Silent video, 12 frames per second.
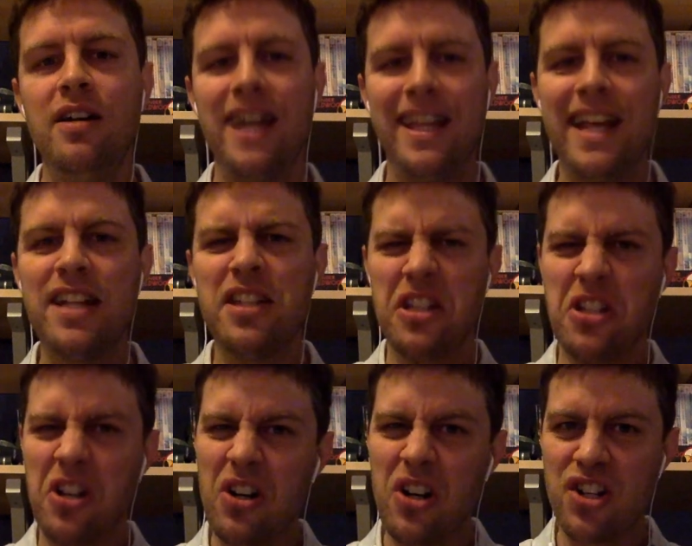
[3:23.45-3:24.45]
And that's the
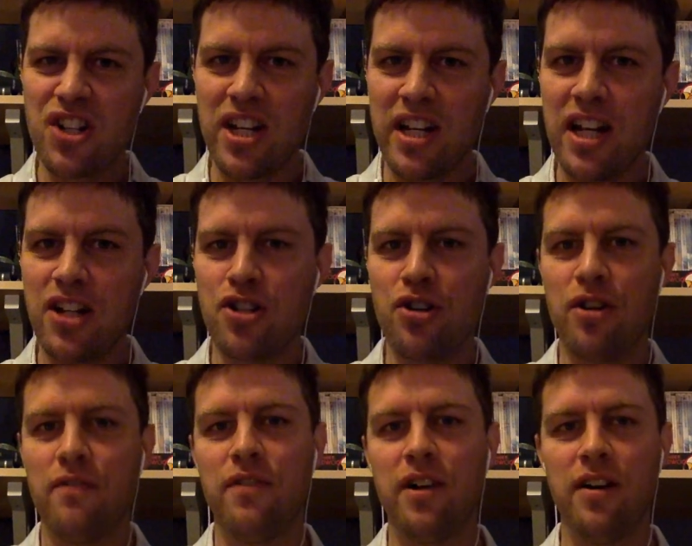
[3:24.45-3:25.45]
dog shit nature
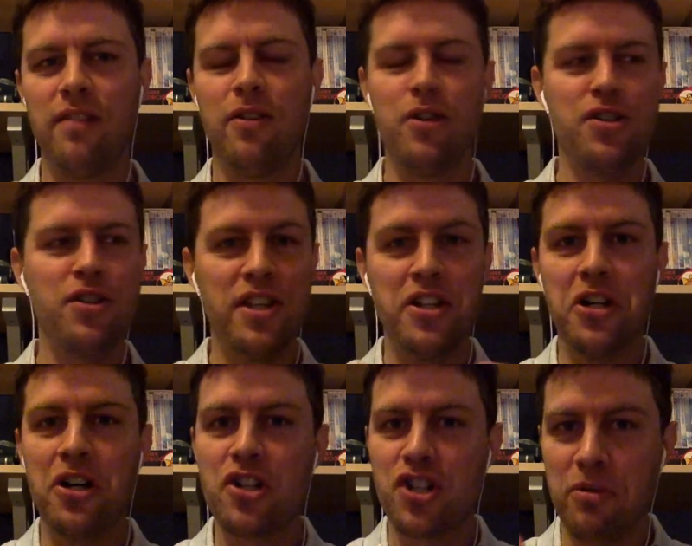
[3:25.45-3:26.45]
of, uh, or sorry, the
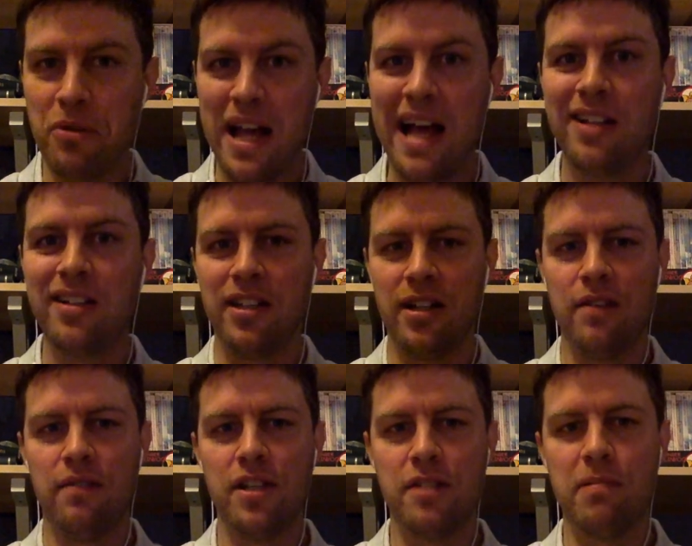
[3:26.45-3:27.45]
dog shit reality
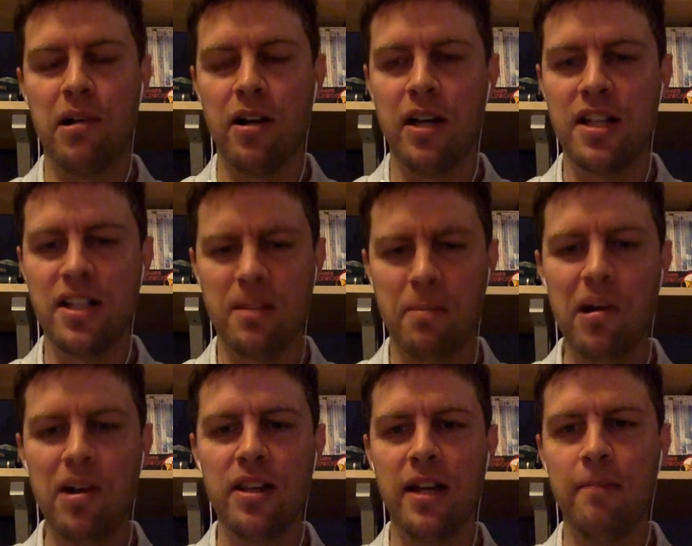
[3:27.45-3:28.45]
of this part. It's the
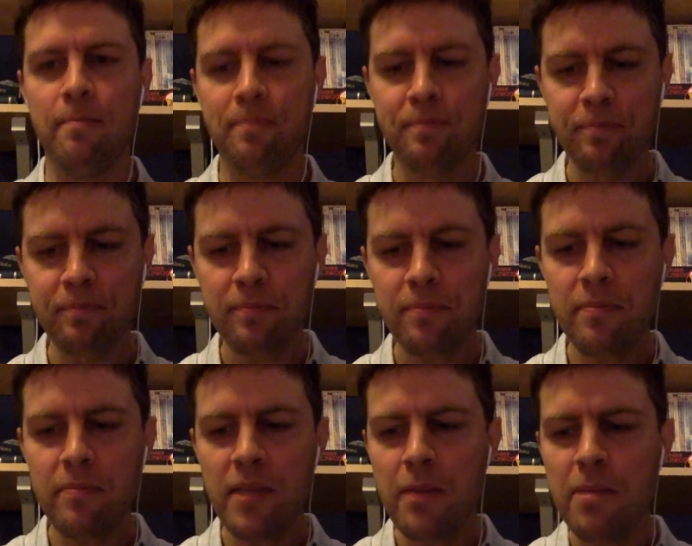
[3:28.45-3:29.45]
part that
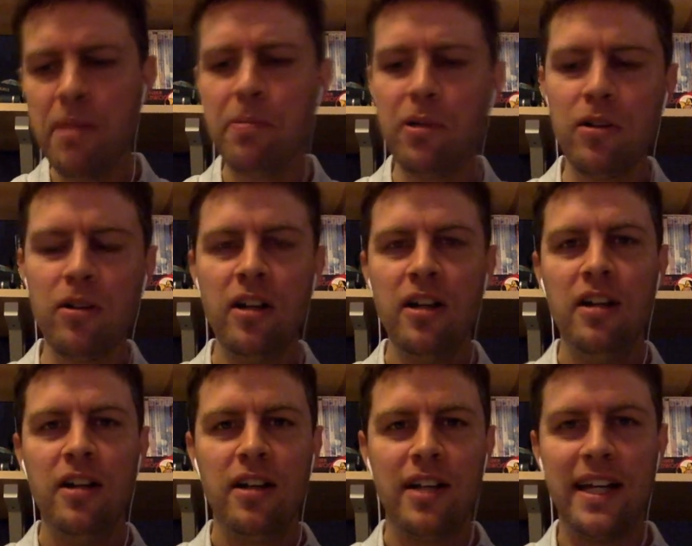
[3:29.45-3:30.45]
people
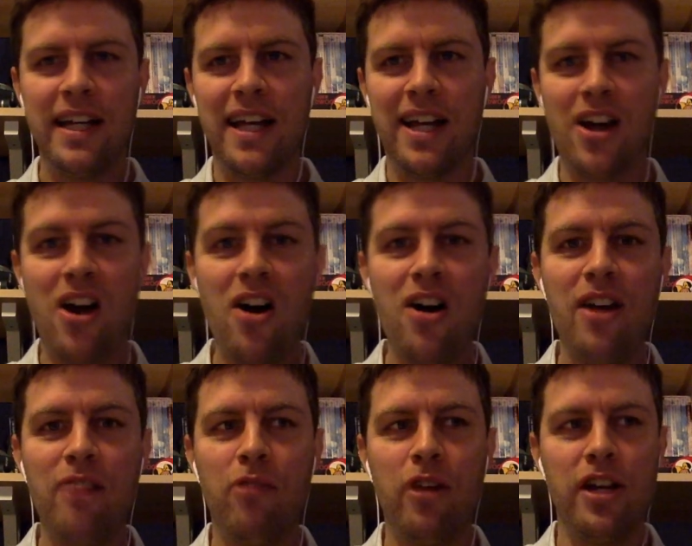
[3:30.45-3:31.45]
can get
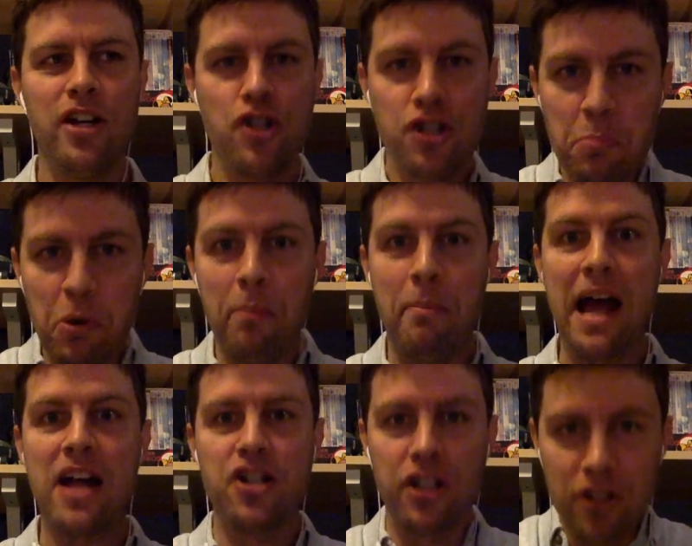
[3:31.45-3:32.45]
caught wanting just more
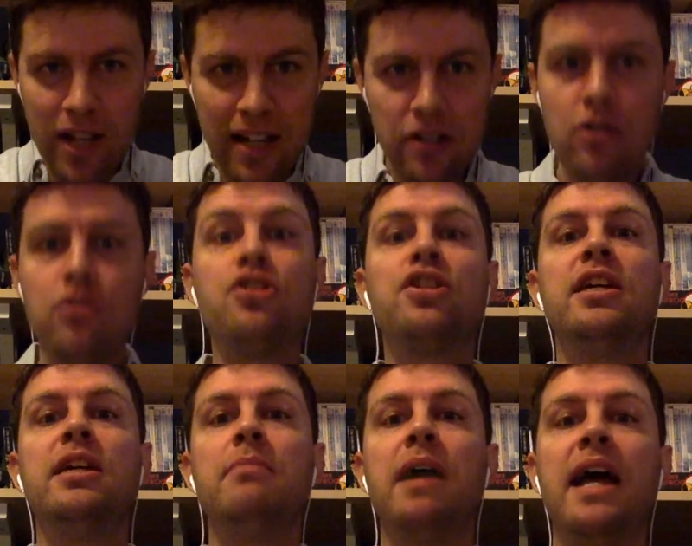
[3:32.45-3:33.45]
magic. They're like, no, just
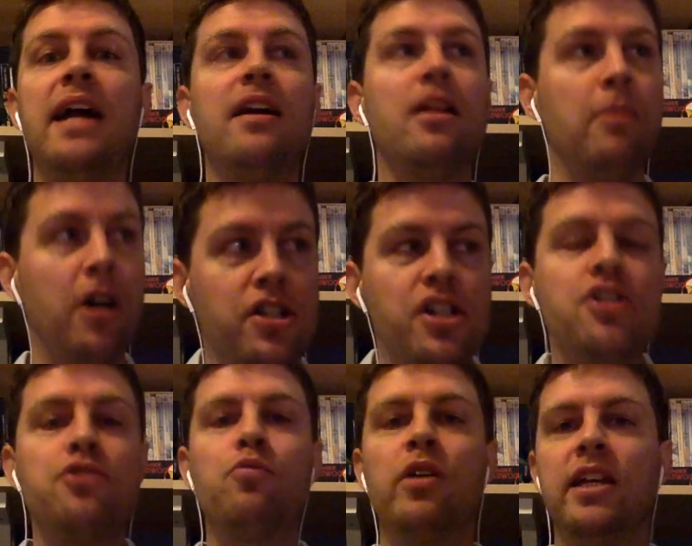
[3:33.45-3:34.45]
keep my head out of the box. I
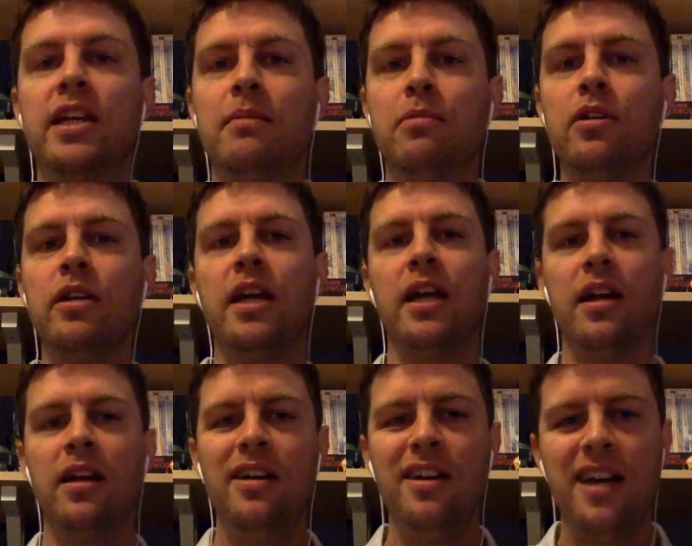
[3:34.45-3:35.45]
just want to keep looking.
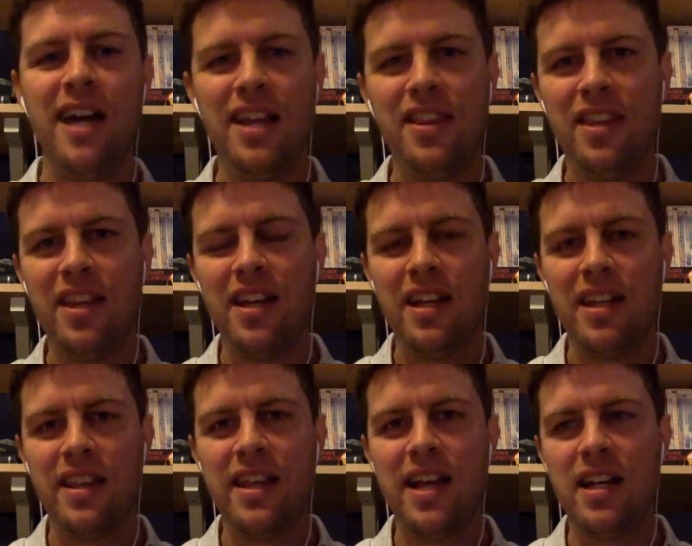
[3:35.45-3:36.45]
And
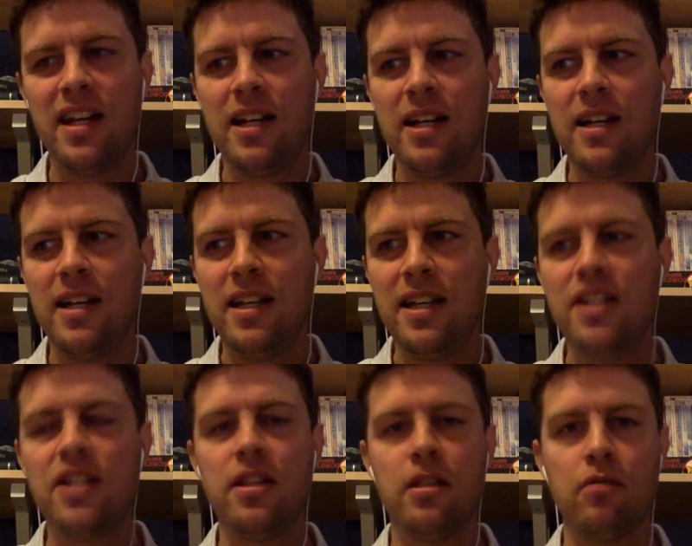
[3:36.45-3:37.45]
that
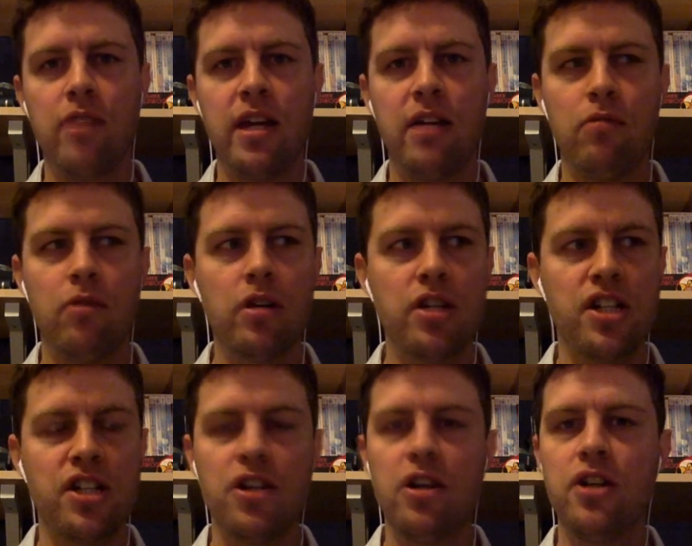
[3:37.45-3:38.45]
isn't the way it works.
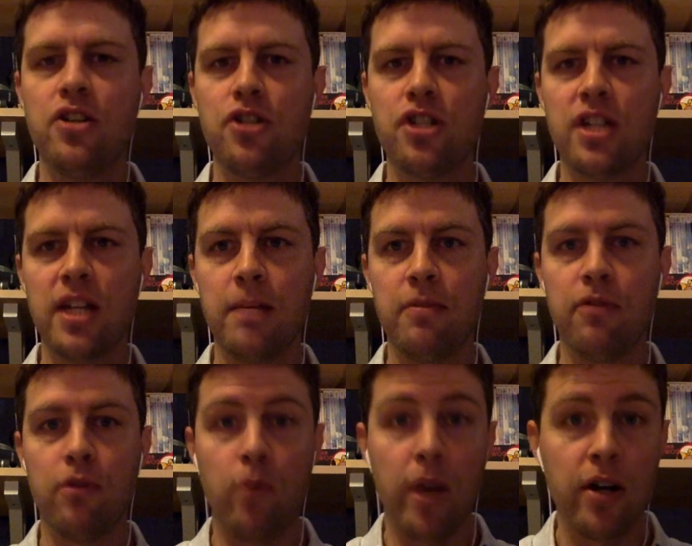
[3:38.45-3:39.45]
It's not just a game of
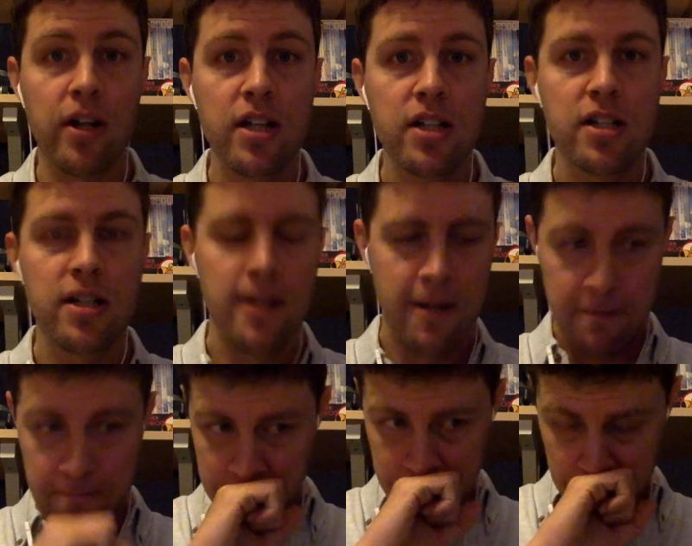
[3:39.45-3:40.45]
awareness.
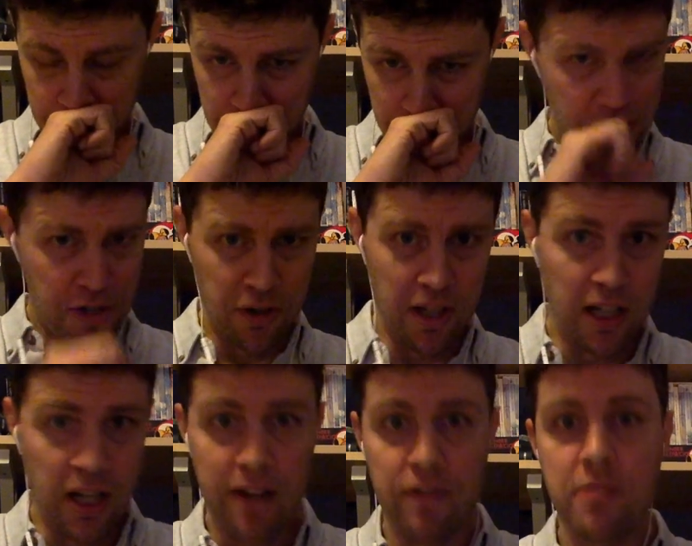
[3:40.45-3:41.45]
Certainly, a
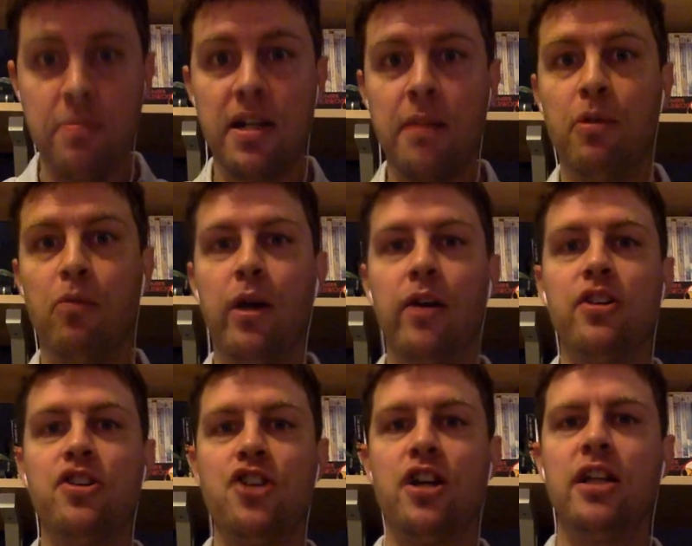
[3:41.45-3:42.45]
lot of us become
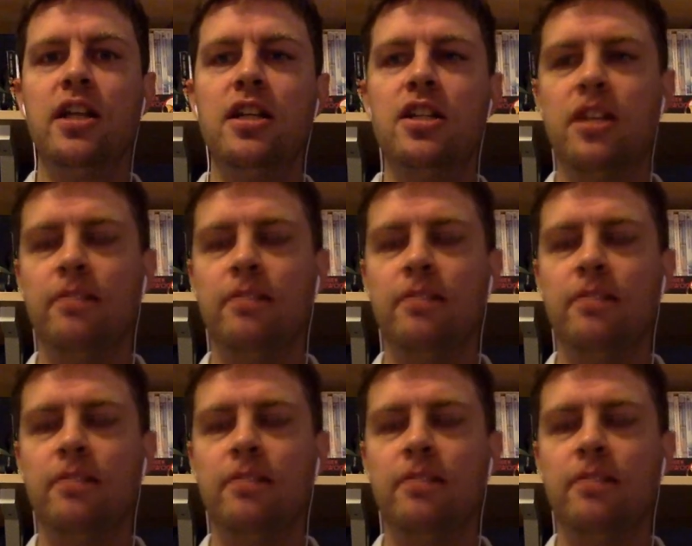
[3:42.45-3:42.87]
awareness junkies.